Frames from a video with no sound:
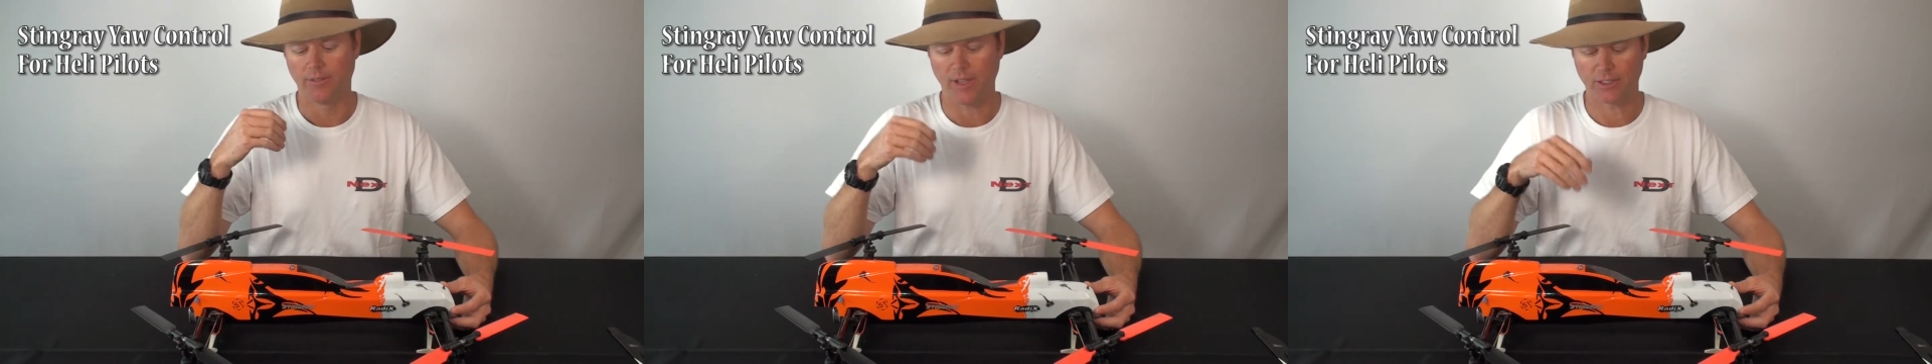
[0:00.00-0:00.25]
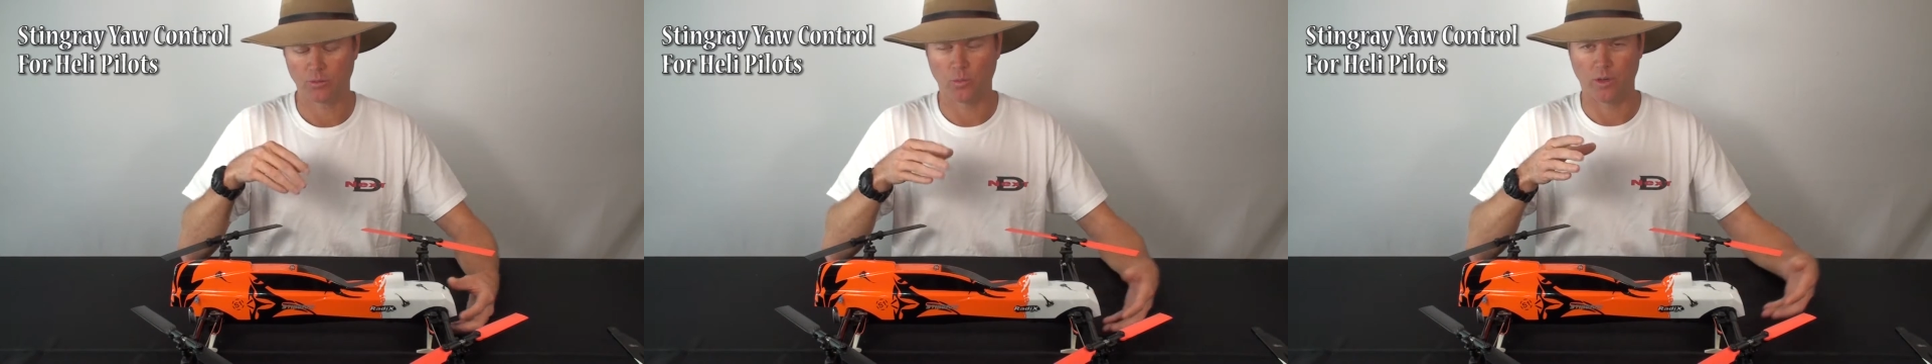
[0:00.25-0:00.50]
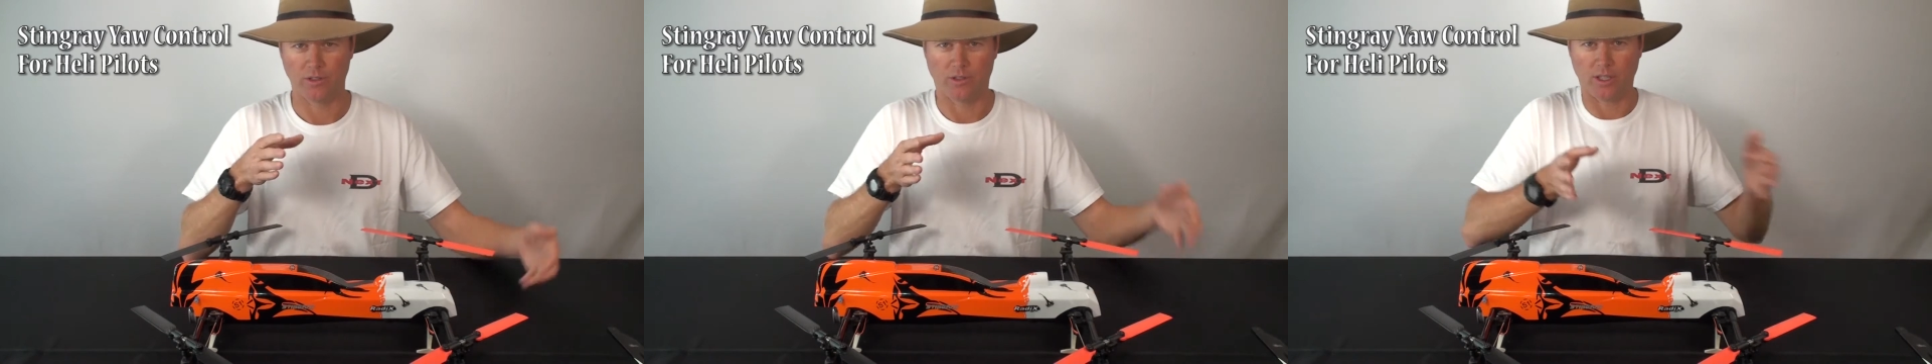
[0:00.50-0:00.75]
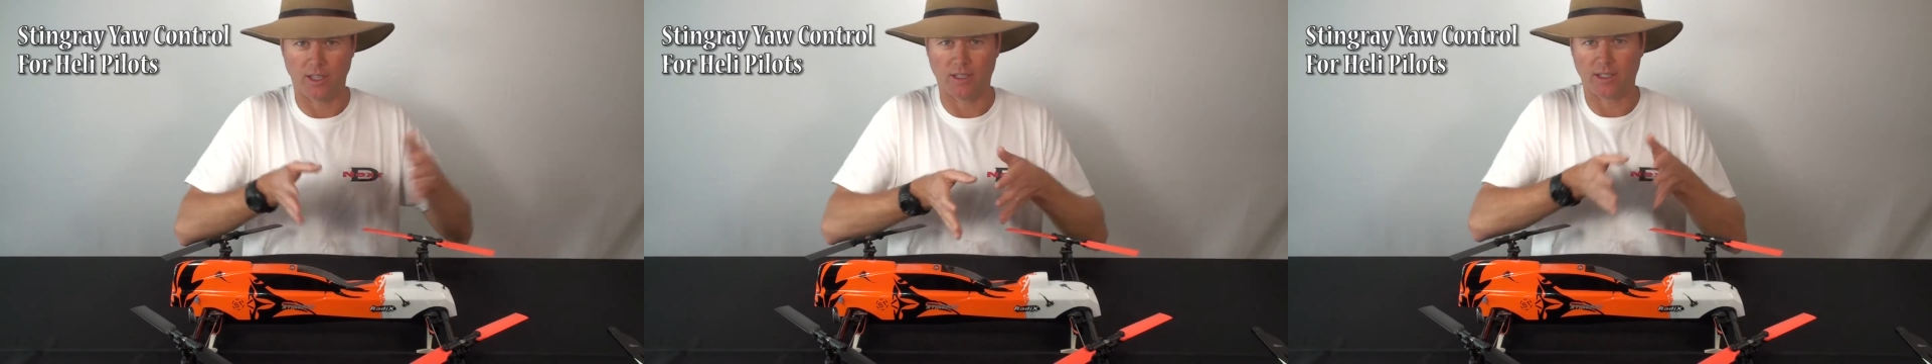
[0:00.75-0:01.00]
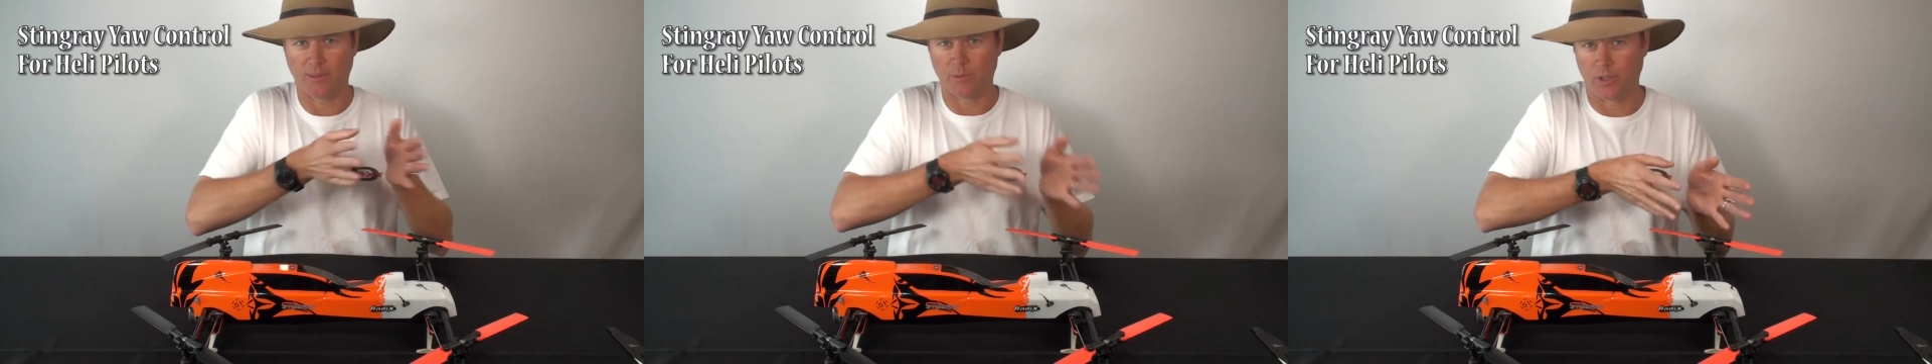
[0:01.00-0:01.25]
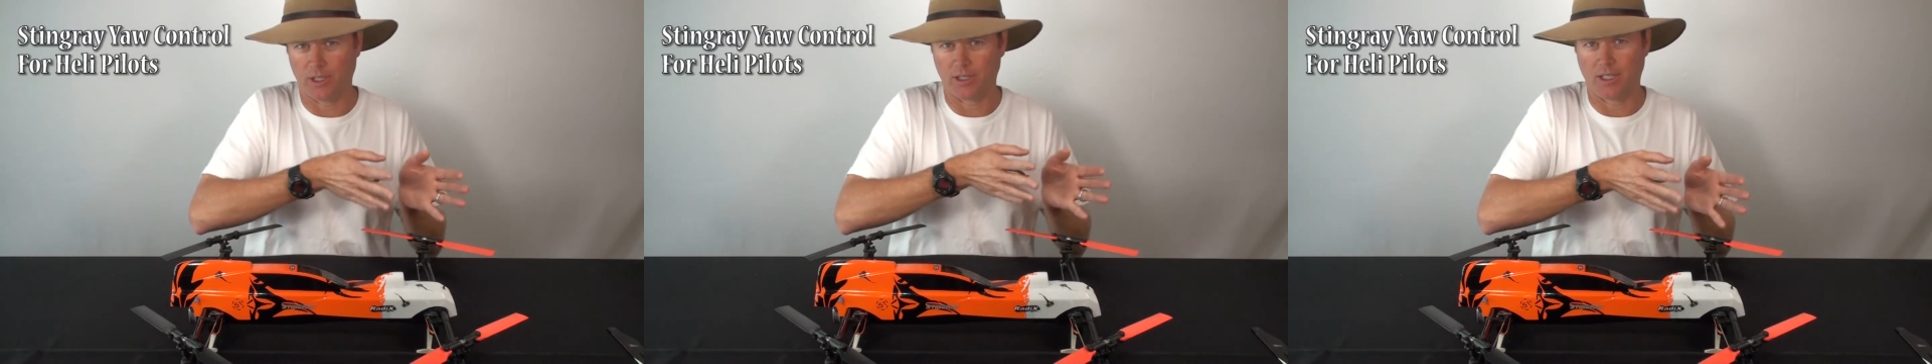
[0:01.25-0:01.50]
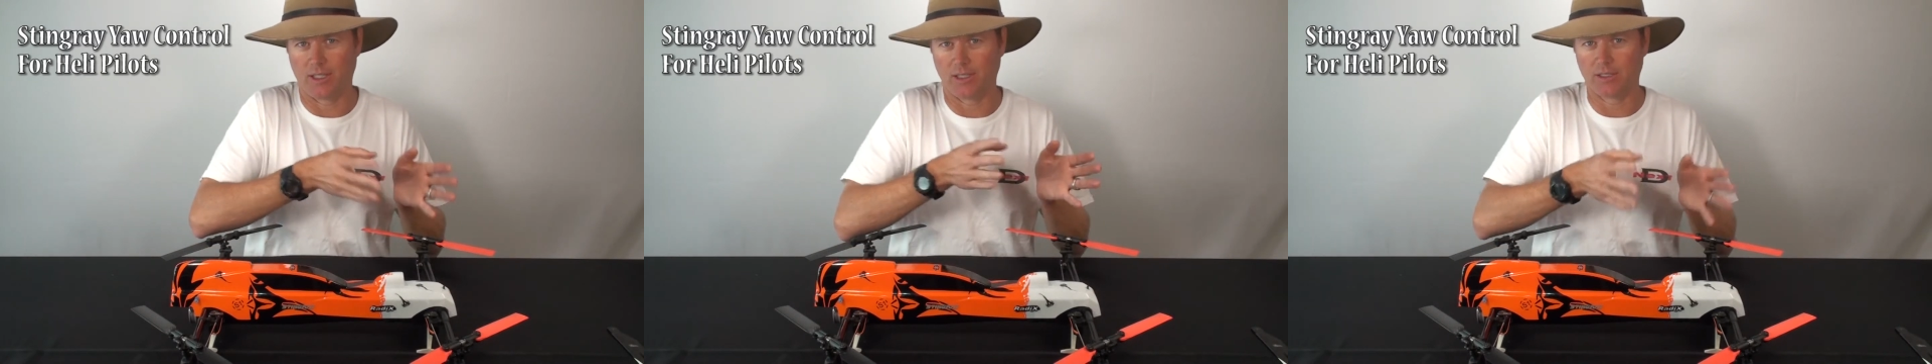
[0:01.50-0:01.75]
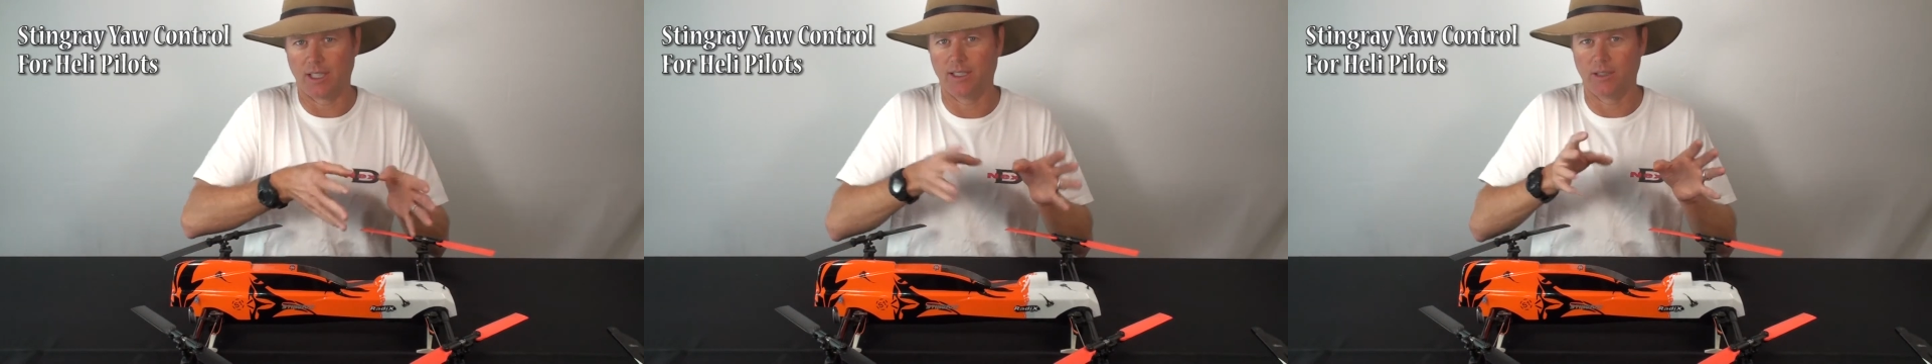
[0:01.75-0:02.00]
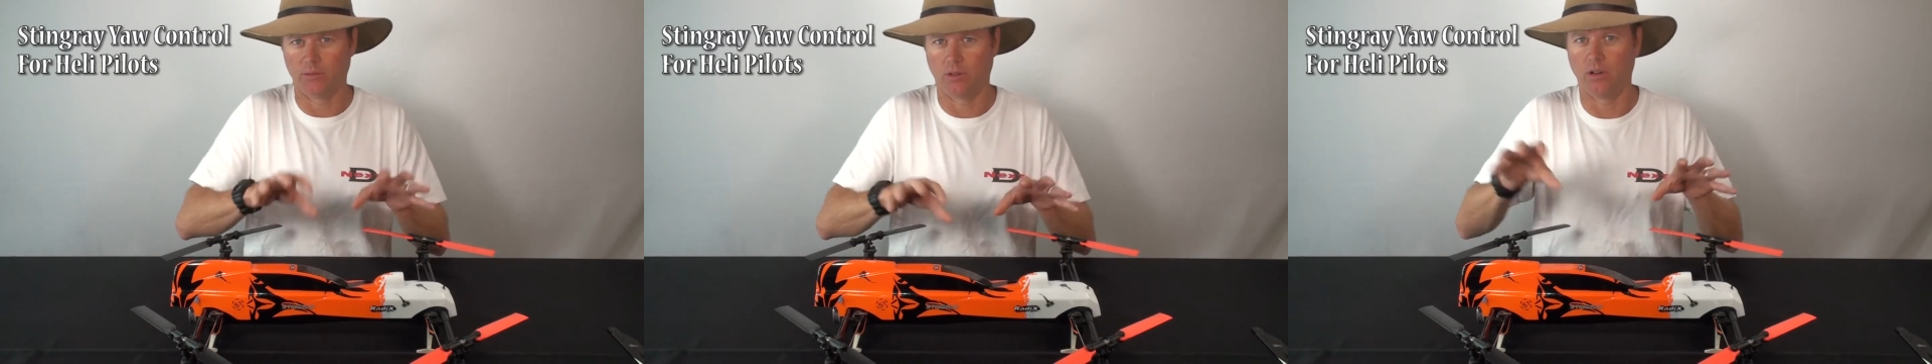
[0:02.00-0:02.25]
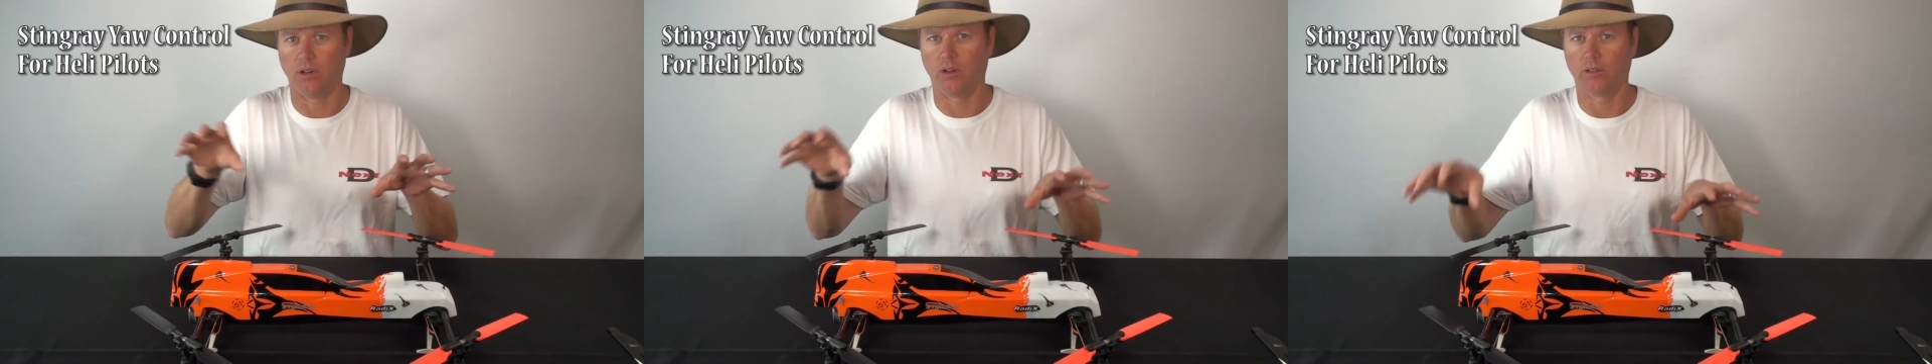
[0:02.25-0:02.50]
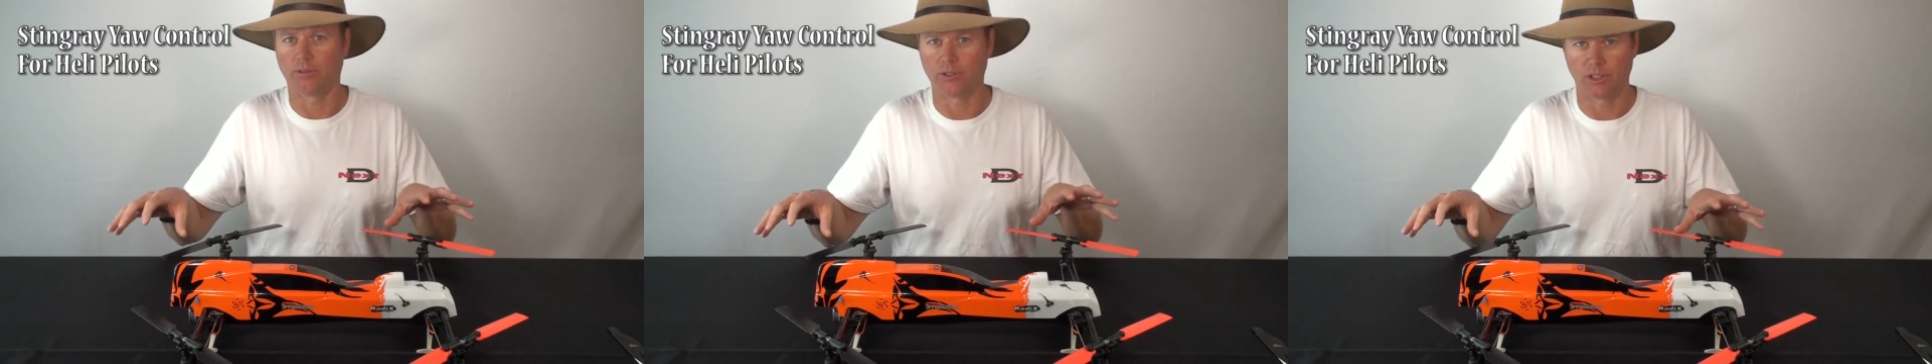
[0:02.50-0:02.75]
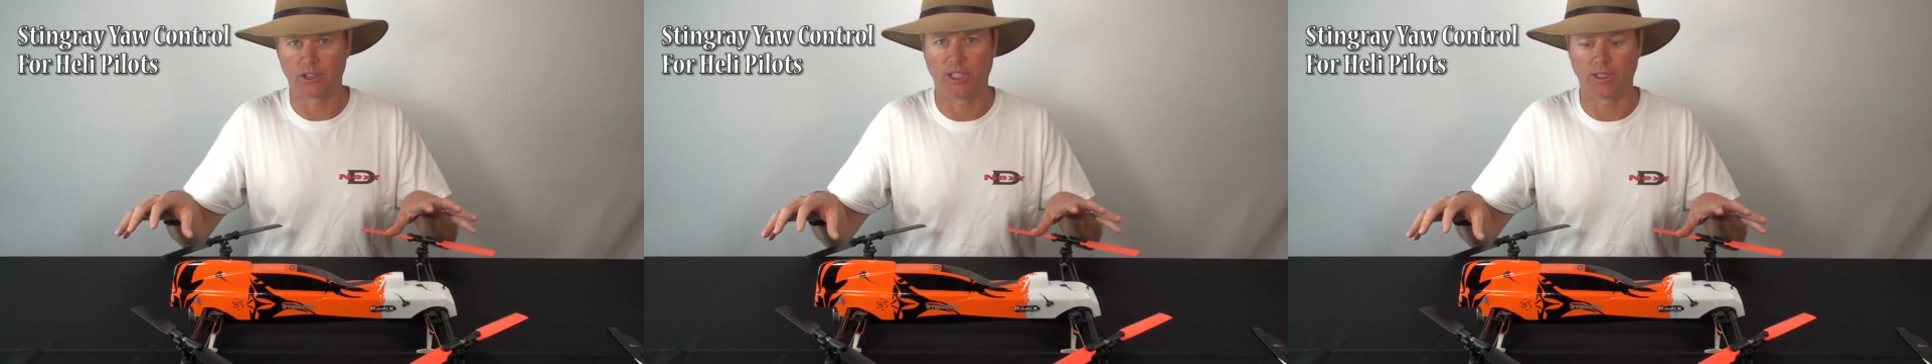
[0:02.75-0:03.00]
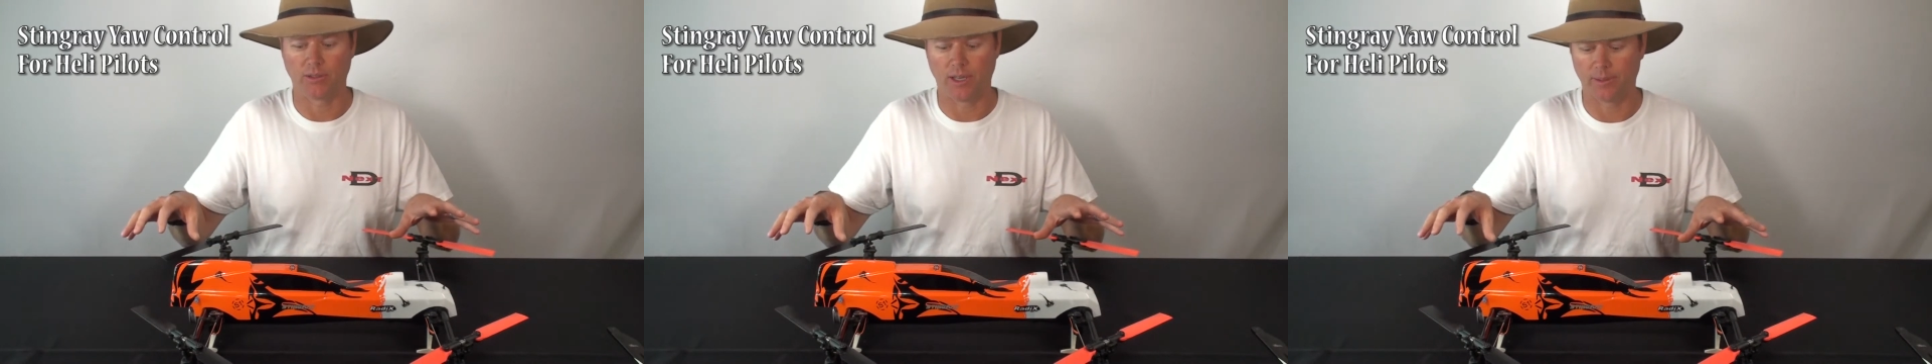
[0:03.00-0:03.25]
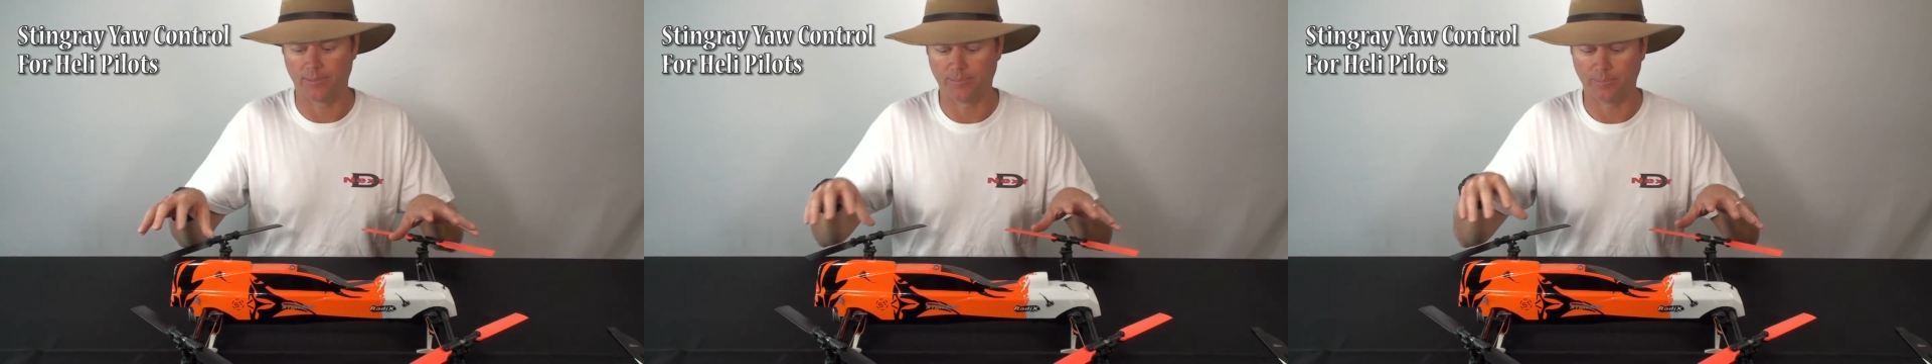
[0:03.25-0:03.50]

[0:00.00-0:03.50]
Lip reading: That's where your helicopter instinct is slightly wrong for a Stingray,